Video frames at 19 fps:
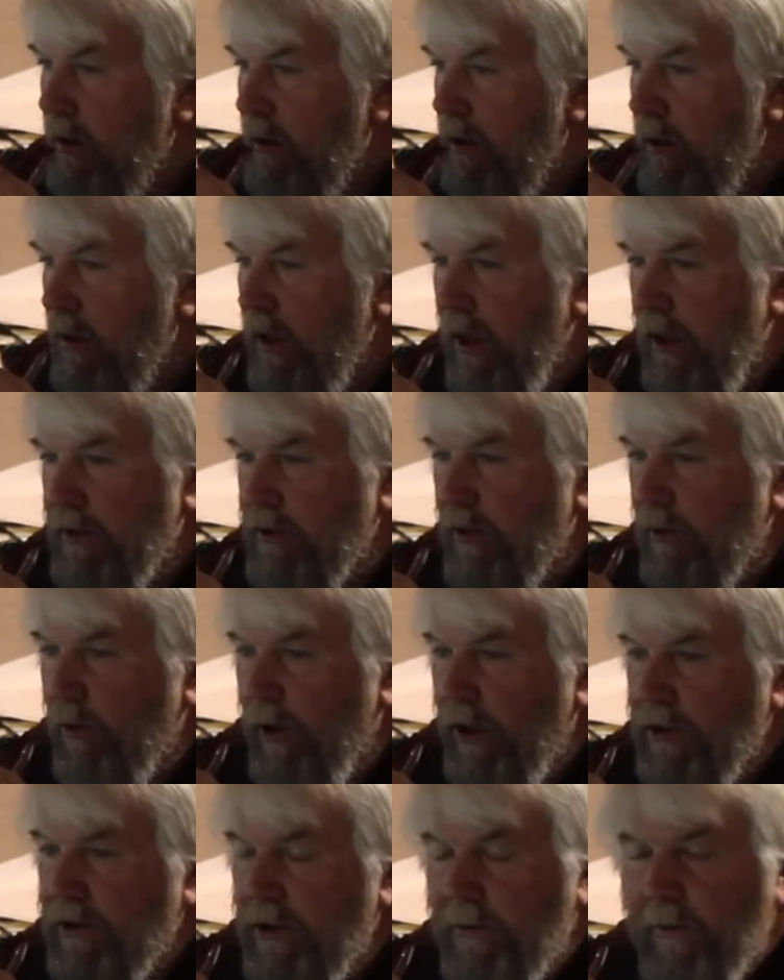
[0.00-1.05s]
It has a
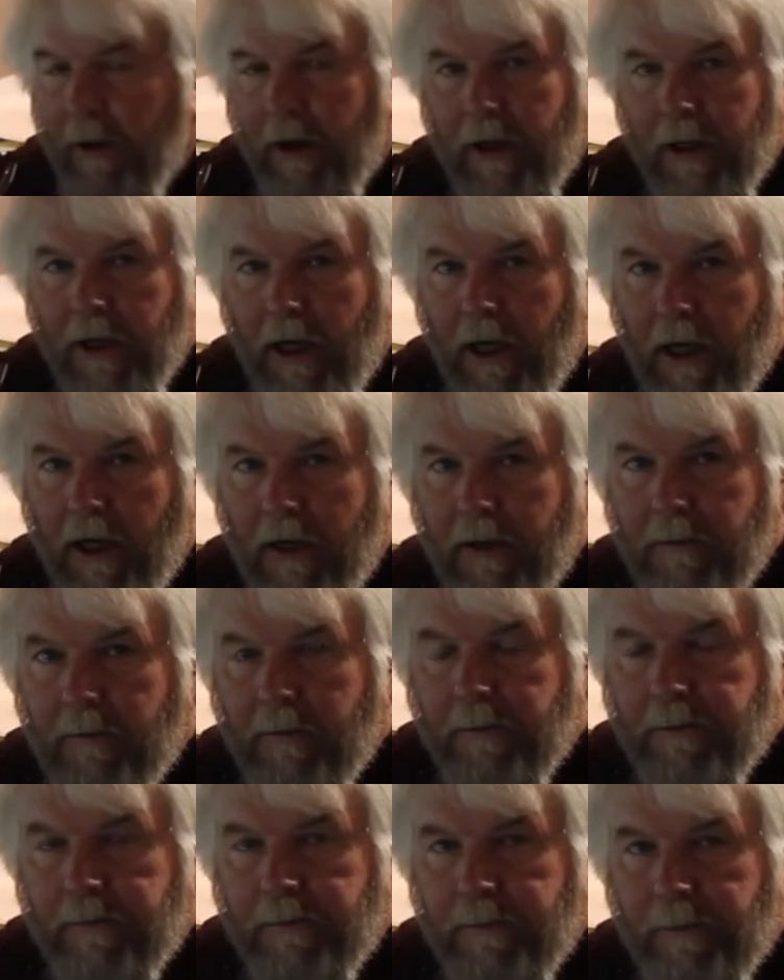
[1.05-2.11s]
question mark on it,
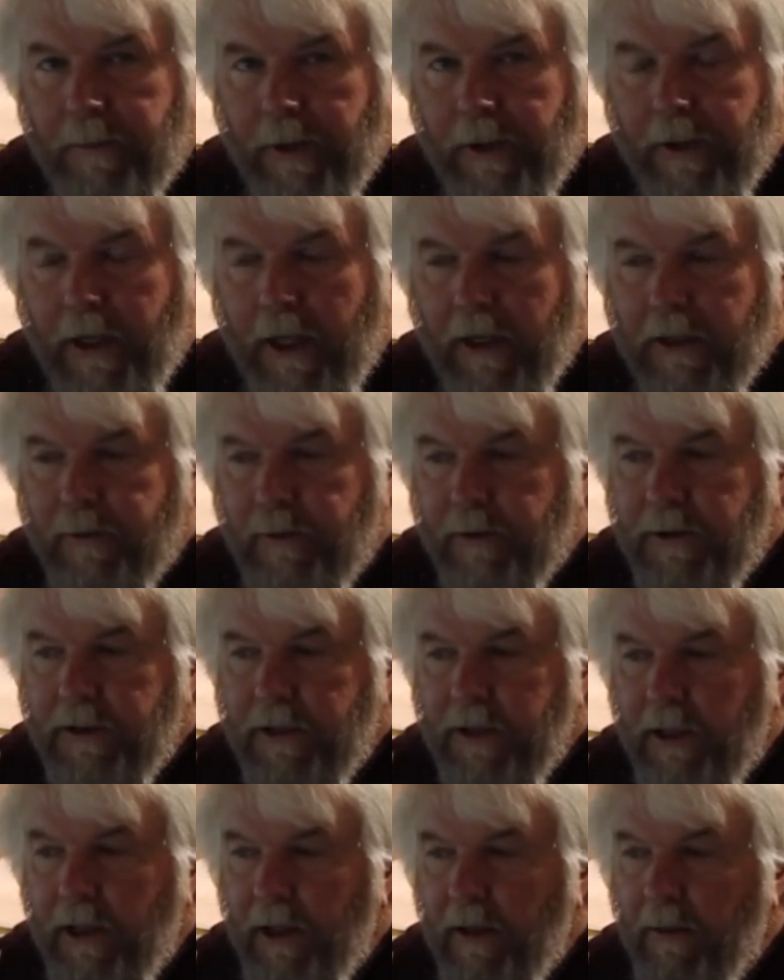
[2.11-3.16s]
but as we're
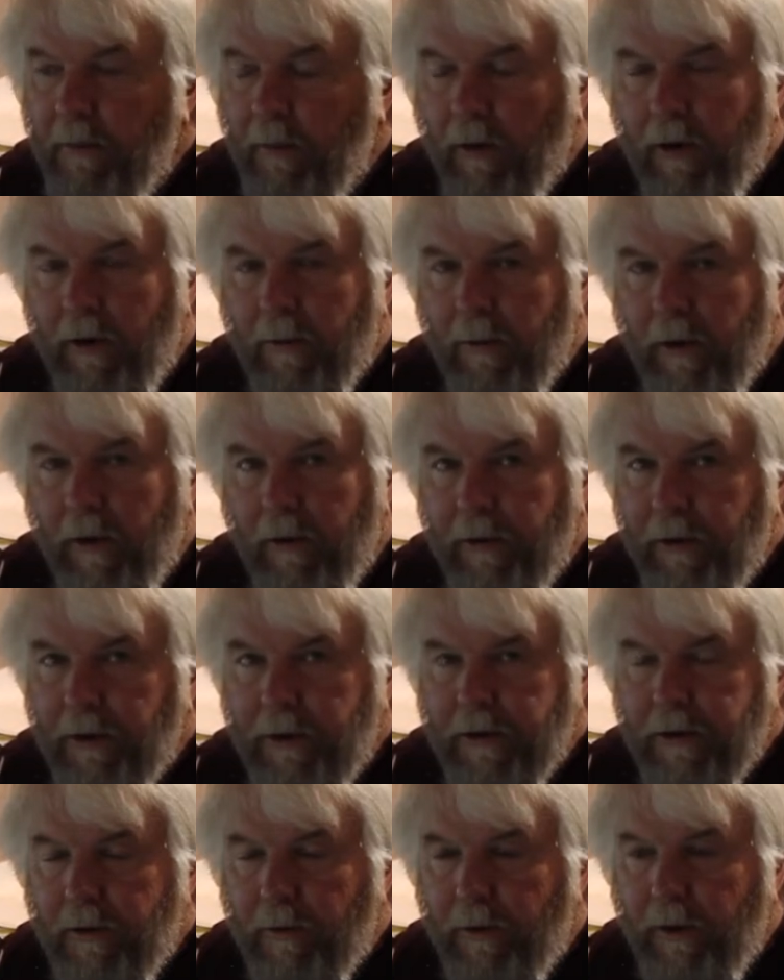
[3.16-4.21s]
seeing more and more with
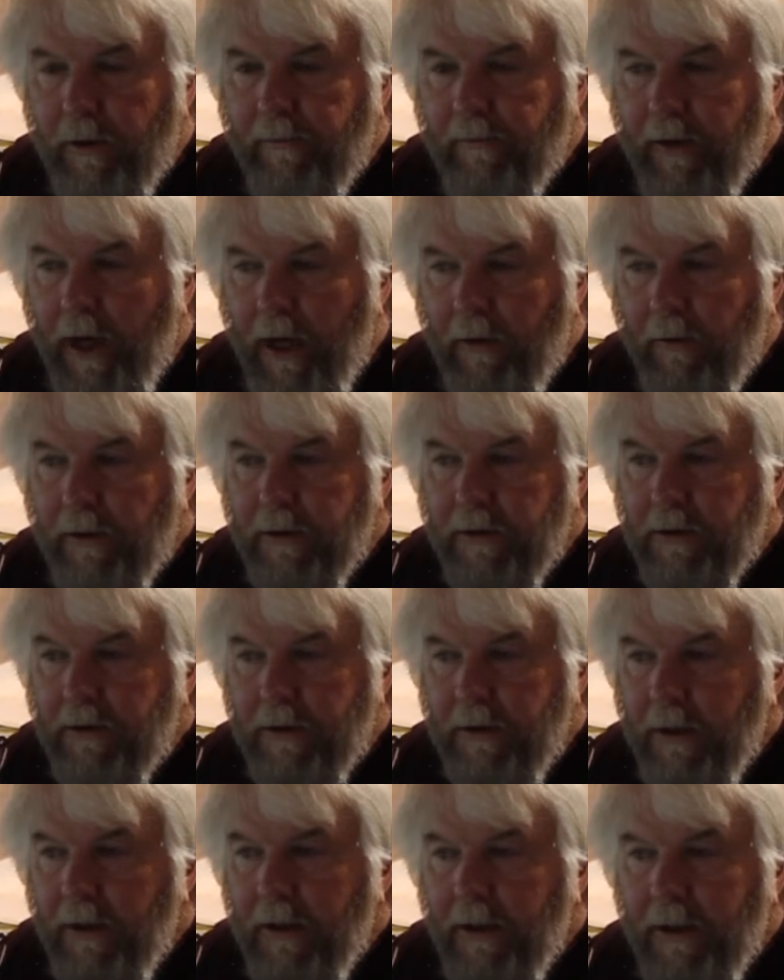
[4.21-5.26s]
this coronavirus,
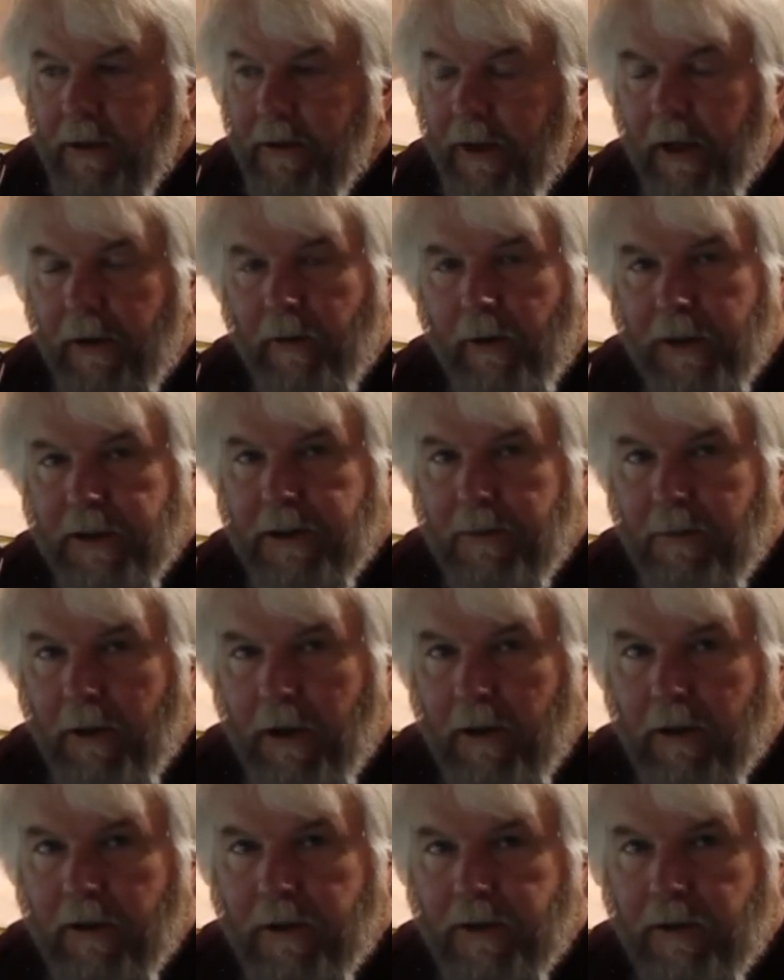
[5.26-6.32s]
that question
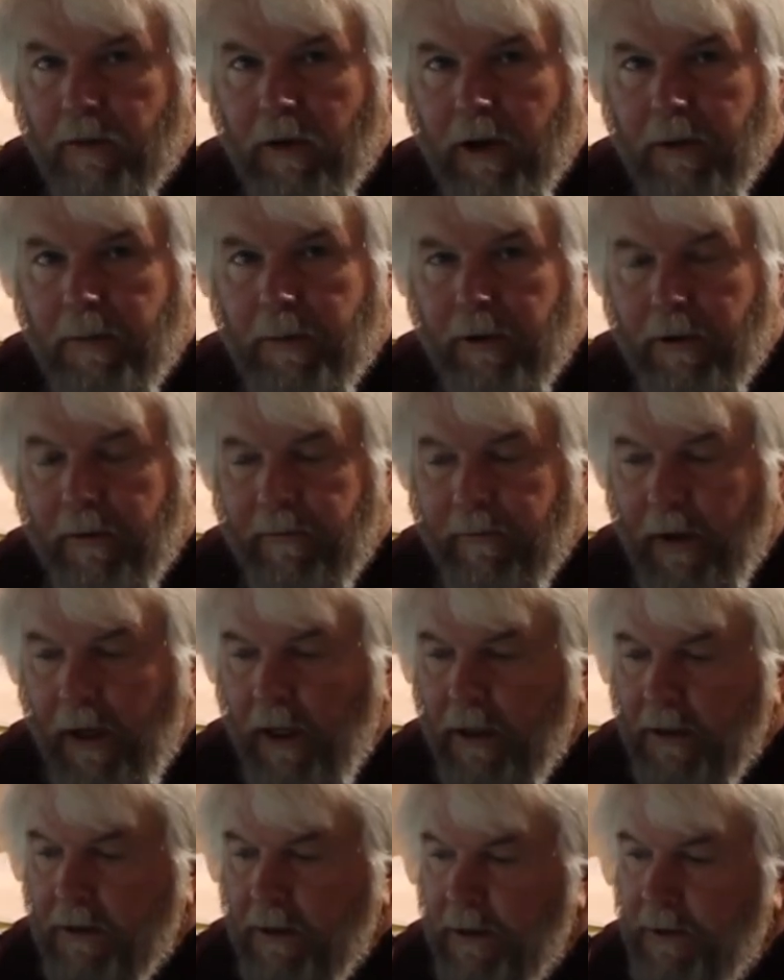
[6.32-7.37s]
mark goes away pretty
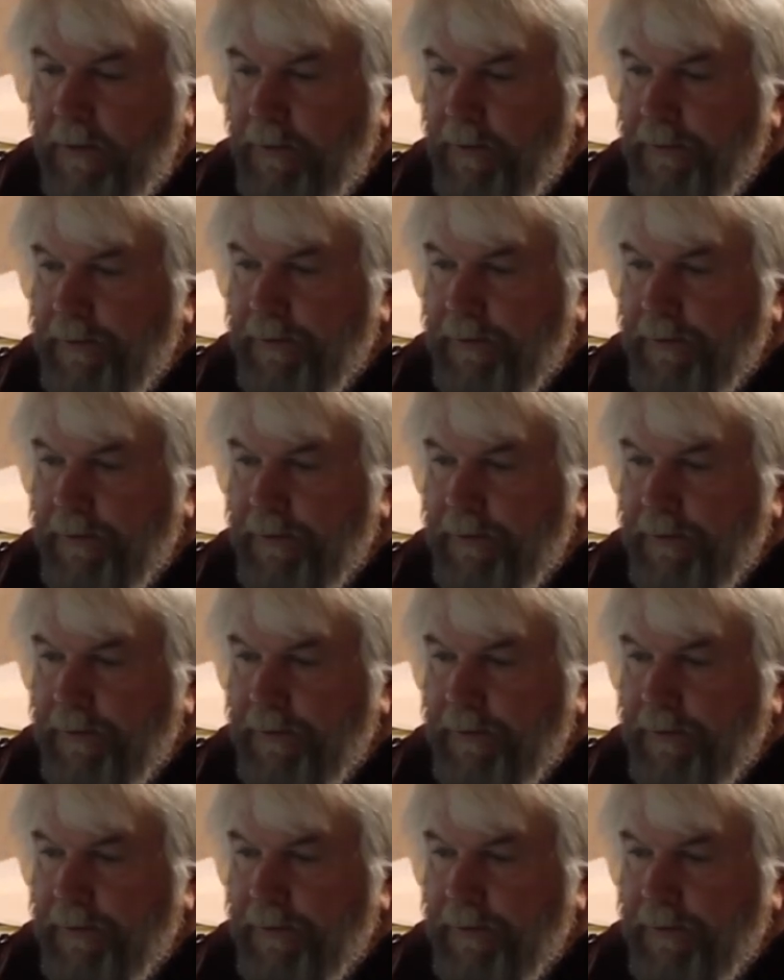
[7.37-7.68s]
fast.